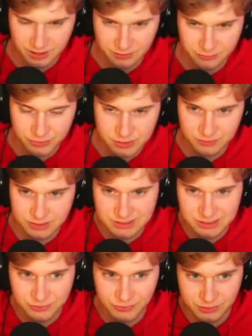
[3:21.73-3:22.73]
Uh, for some reason,
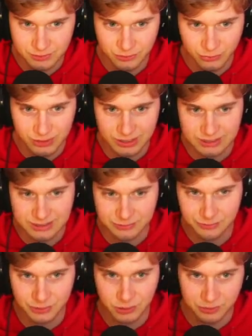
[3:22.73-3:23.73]
this feels really
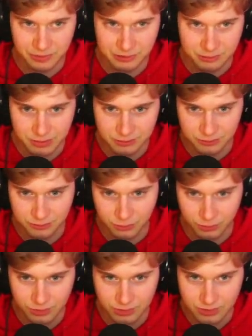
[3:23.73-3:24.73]
different compared to Battlefield 4.